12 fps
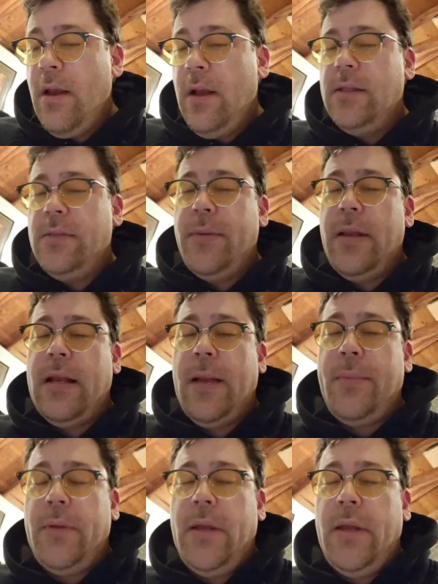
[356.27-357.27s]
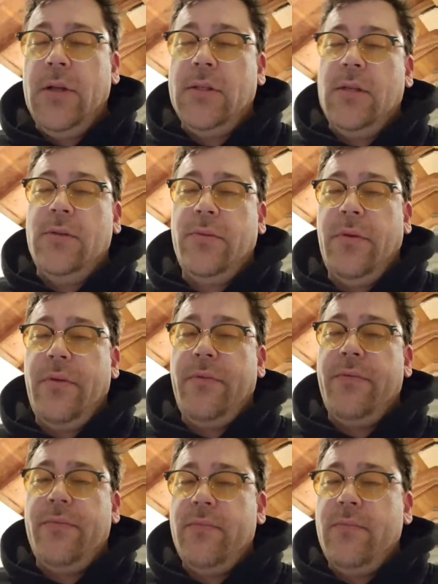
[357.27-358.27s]
It's been a couple of years since
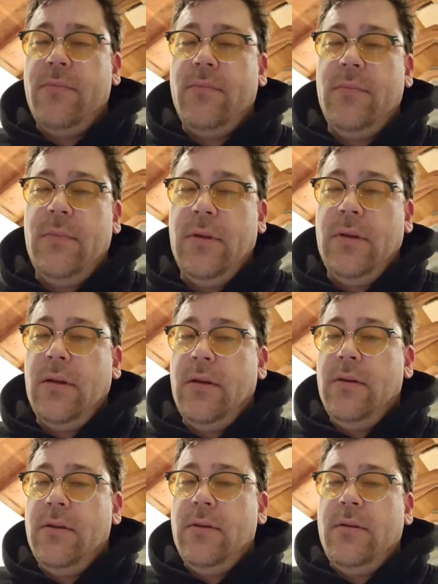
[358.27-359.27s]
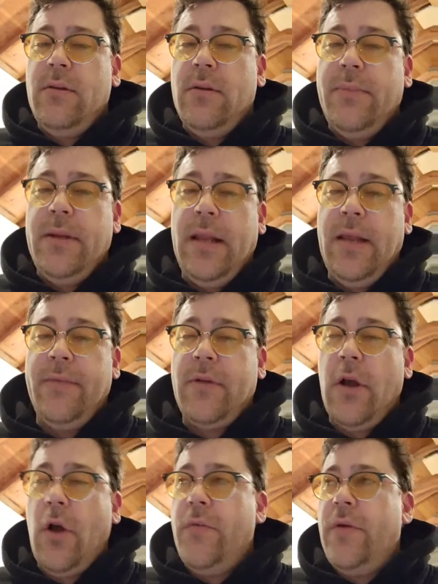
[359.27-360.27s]
we've the beginning of
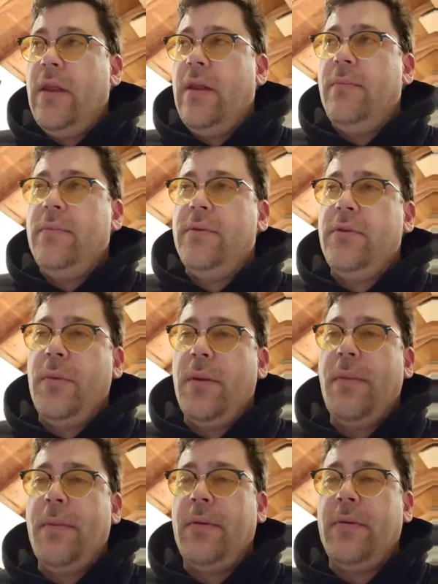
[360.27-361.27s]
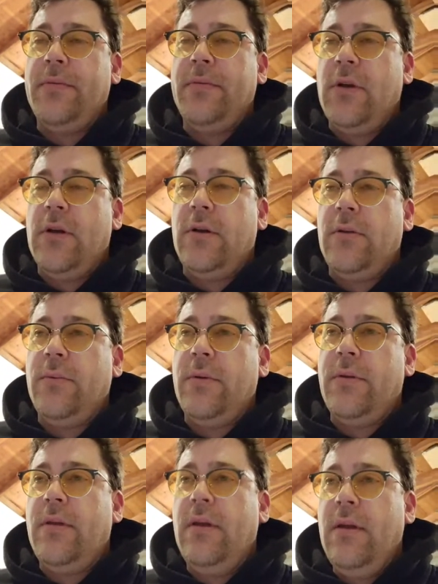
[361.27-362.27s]
COVID, and so many people have struggled
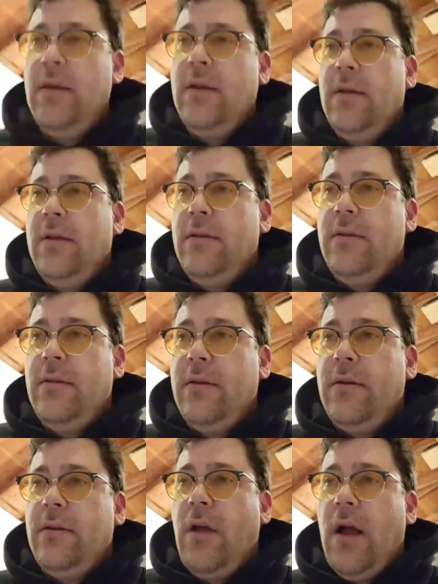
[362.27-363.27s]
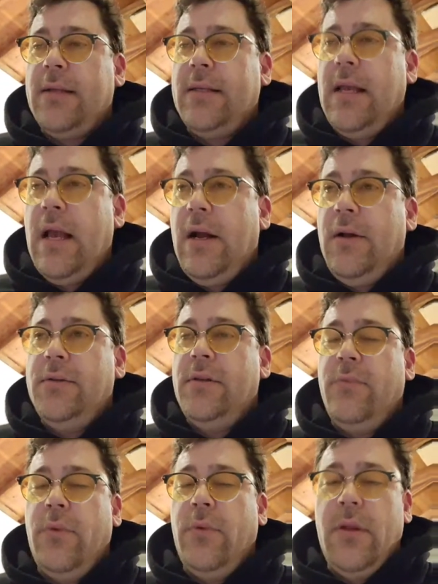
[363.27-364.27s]
with the
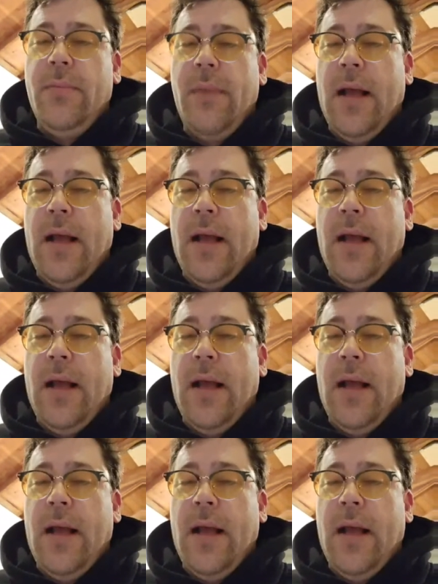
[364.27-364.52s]
lockdowns and wearing the